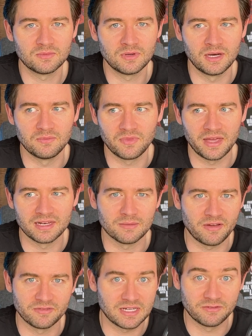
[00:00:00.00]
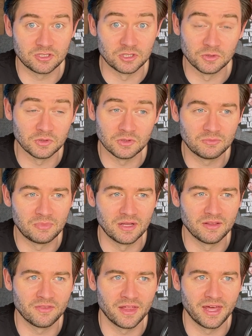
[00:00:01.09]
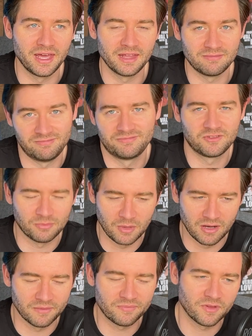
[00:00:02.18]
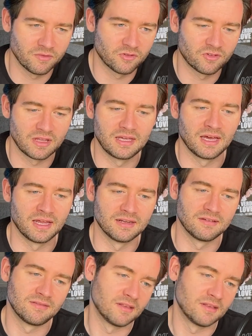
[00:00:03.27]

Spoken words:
they end up having to have a duel, but they're smart, obviously, and